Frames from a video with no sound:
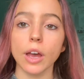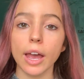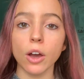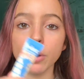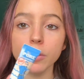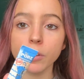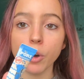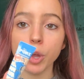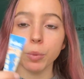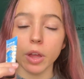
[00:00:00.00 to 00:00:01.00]
I always
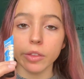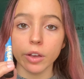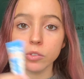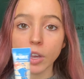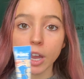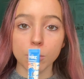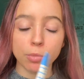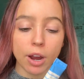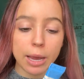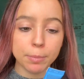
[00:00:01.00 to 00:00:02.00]
go in with a second
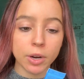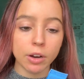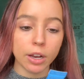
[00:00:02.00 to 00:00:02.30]
primer.